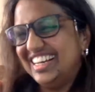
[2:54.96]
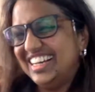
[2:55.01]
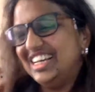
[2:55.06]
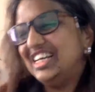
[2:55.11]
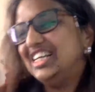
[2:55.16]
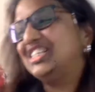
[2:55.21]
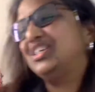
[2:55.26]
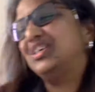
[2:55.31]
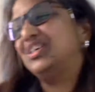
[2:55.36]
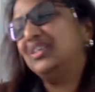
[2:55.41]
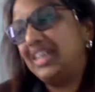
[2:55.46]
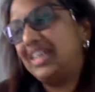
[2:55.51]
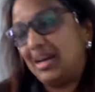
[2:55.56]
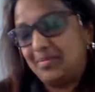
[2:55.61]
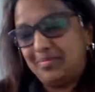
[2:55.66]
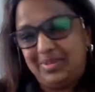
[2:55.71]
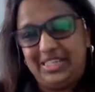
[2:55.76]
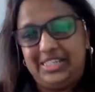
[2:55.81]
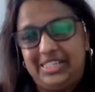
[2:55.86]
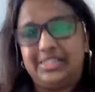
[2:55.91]
So yeah,
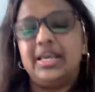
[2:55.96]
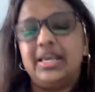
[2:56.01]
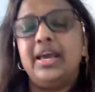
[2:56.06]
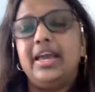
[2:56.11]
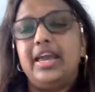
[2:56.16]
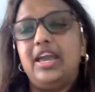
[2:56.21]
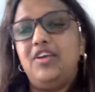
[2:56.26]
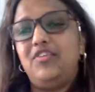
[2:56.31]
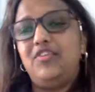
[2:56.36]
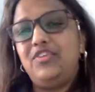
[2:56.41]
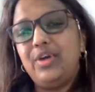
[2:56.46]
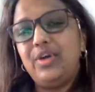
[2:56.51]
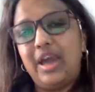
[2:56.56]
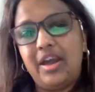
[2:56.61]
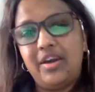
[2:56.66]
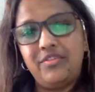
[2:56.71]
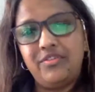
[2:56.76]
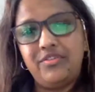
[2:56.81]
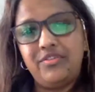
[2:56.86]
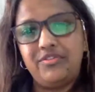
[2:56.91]
please, if you
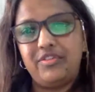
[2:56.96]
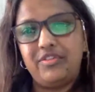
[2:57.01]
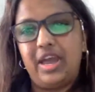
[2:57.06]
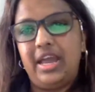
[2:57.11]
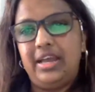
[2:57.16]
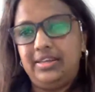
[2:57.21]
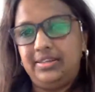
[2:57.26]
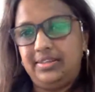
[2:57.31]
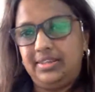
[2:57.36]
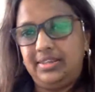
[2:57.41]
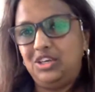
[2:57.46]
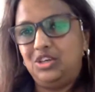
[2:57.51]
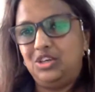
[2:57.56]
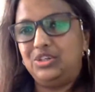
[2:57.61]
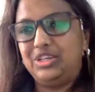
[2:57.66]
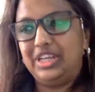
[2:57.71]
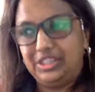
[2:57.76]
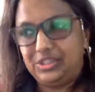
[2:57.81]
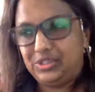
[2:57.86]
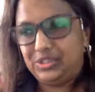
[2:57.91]
have anything you'd
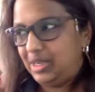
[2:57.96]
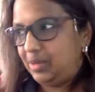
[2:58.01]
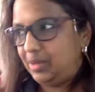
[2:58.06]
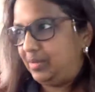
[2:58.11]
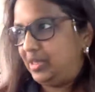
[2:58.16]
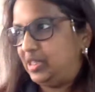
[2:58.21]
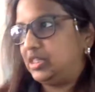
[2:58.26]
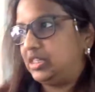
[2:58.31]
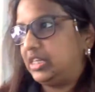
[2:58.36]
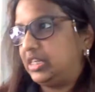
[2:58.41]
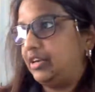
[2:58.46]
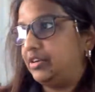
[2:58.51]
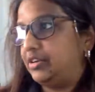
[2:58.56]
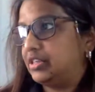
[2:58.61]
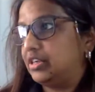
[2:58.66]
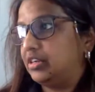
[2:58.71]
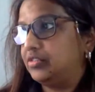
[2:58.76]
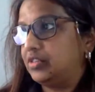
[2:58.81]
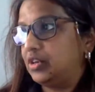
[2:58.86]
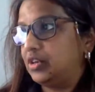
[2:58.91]
like to say, please take
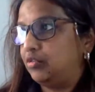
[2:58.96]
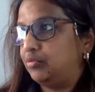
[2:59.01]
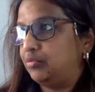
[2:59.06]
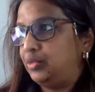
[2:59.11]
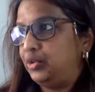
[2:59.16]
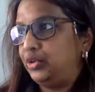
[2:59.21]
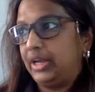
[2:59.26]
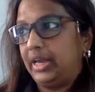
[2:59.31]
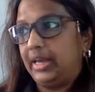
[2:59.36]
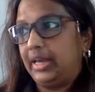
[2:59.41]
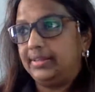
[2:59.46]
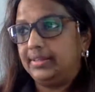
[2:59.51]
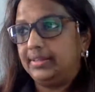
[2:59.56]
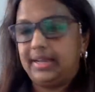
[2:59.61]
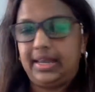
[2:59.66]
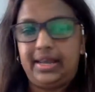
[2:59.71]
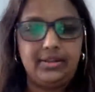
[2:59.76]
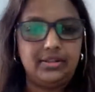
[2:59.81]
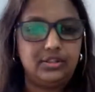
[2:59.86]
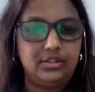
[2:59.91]
yourselves off mute
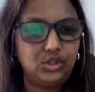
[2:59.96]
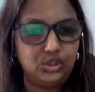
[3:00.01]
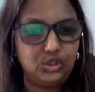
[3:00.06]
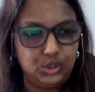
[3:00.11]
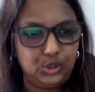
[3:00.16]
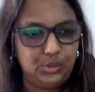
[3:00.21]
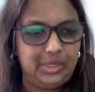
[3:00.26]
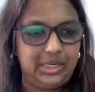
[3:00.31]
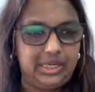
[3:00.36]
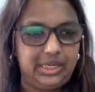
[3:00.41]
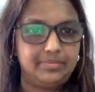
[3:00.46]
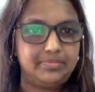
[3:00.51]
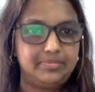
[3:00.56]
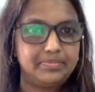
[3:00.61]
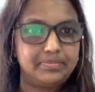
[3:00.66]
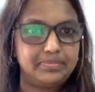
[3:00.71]
and talk to me.